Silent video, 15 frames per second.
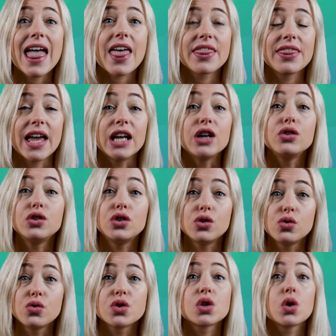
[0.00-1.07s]
they could
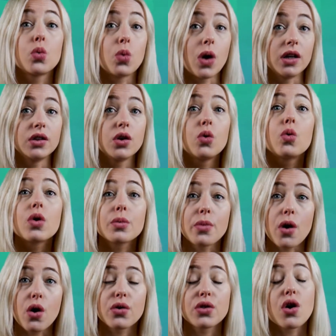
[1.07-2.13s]
use one or
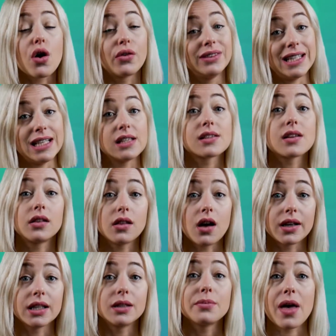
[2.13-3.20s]
both of these
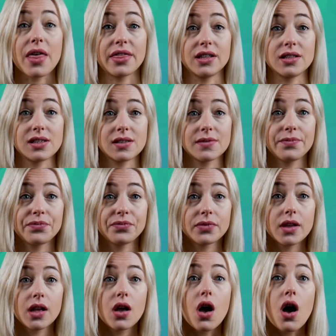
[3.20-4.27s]
login methods.
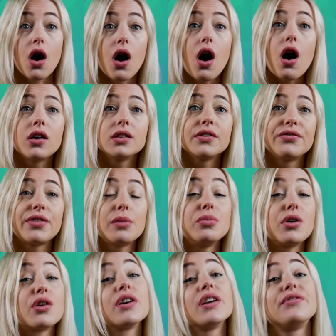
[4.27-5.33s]
On
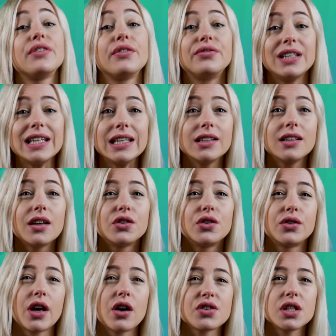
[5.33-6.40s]
February 15,
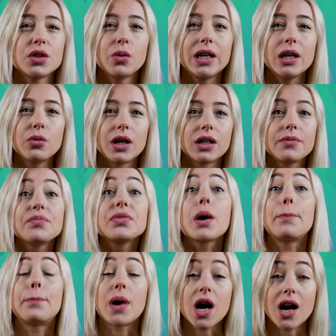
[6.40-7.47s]
2021,
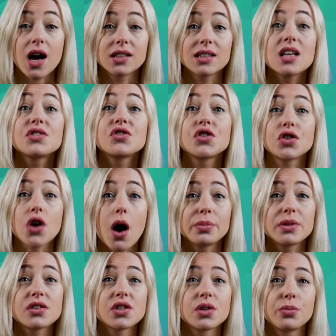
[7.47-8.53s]
Pardot
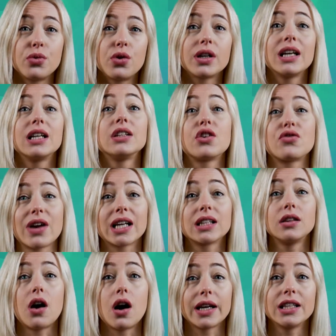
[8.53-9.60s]
stopped supporting direct
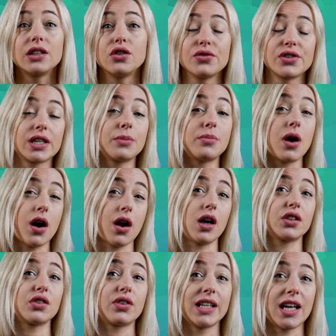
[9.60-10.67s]
login using Pardot
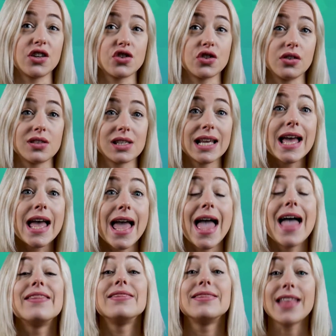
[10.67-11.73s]
credentials
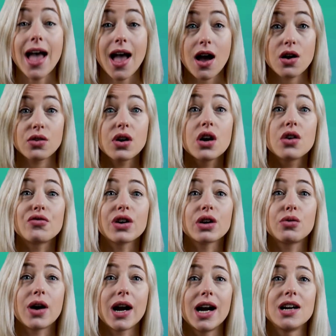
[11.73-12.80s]
and now
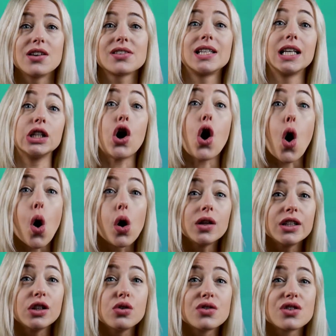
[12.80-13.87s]
requires that all
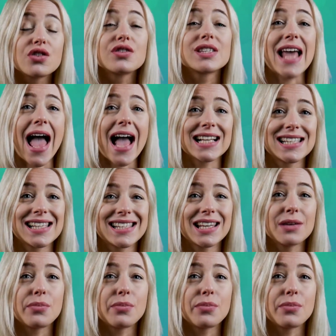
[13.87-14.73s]
users accessing